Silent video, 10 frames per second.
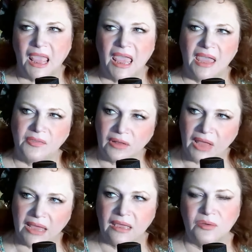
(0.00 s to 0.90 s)
And they're
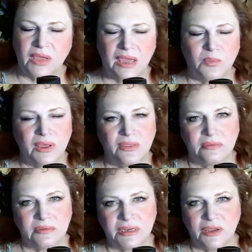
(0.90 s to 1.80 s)
like, okay, well,
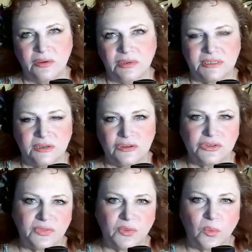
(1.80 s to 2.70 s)
you know, as soon as you
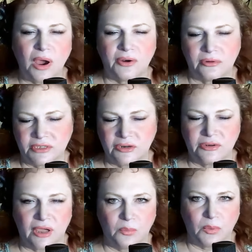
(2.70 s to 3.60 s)
get the water turned
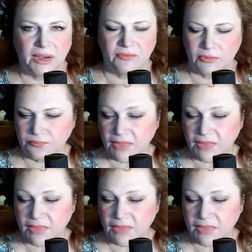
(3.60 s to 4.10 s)
on, whatever.